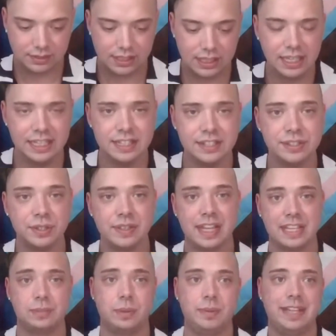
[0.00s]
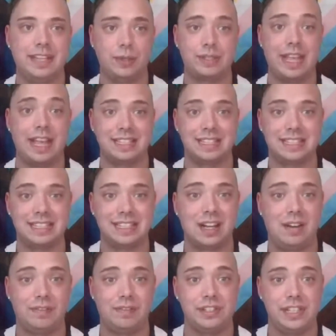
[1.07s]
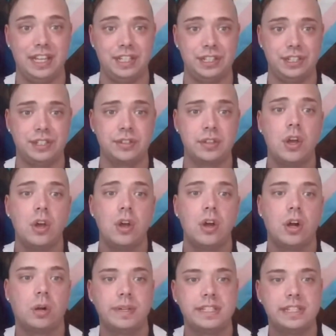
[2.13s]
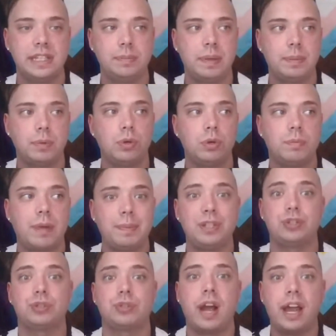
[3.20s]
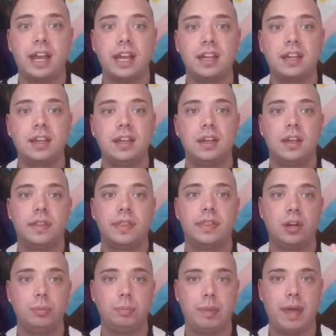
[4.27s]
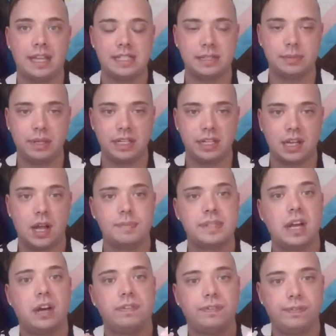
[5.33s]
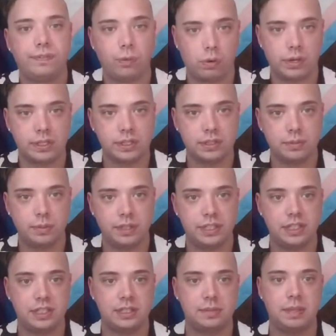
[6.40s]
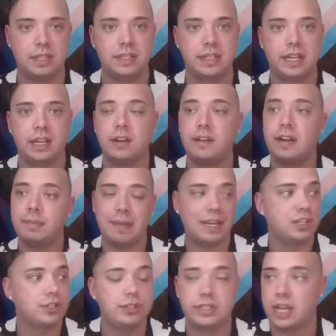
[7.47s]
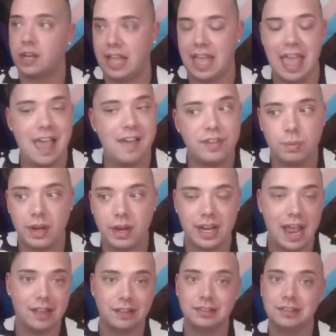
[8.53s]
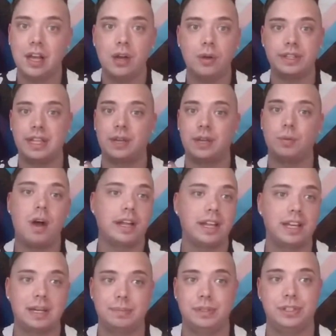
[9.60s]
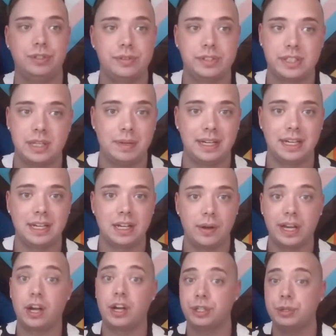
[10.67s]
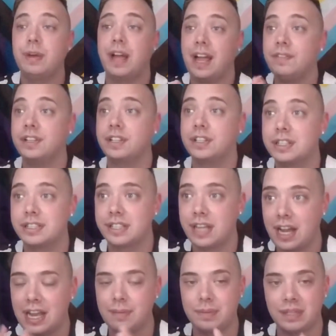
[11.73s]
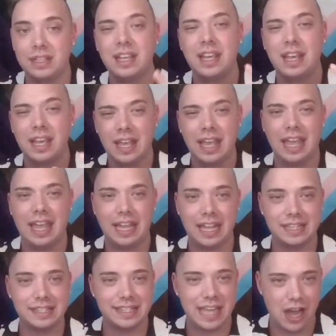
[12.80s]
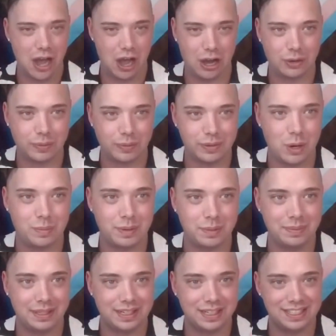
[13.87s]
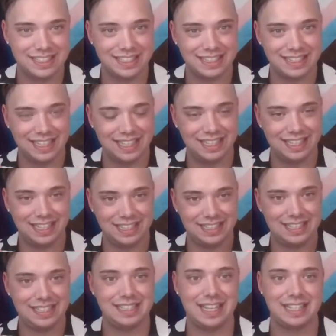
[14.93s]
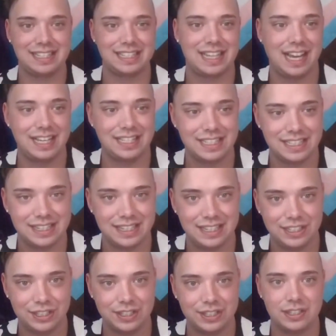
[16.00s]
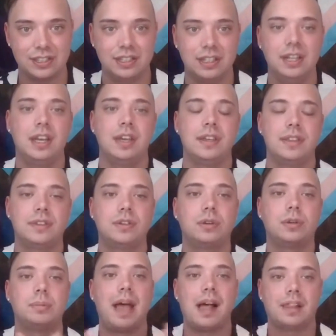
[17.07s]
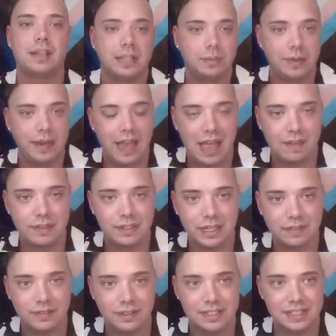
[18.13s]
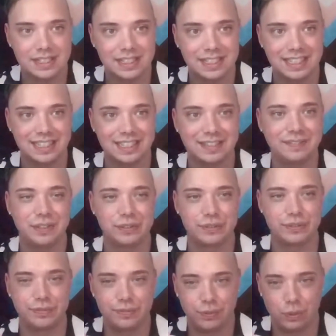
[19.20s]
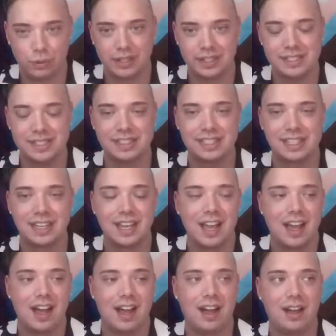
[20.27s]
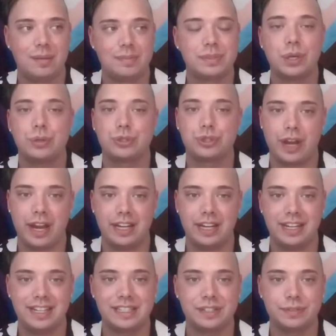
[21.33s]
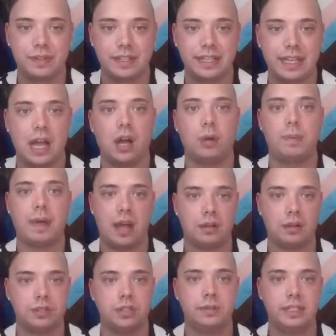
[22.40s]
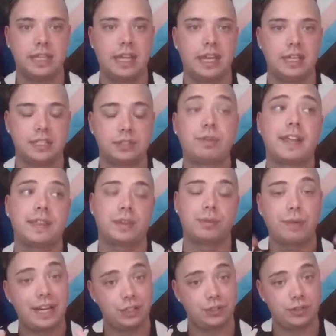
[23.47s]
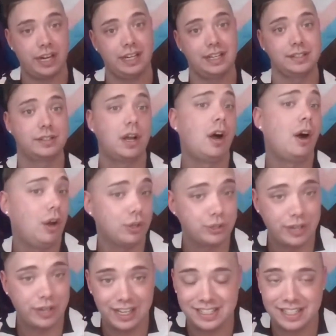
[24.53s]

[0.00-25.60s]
And so that's where we get those hesitant conversations, or we see people who might be trying their best, but it comes out forced, which is being like, all right, make sure you tell everyone hello, and then walking up to somebody and going, are you having a good time? And it gets that awkward moment because it desensitizes the normality we have in diversity, and it feels forced. So trainings really help how to engage, the right trainings, not all trainings.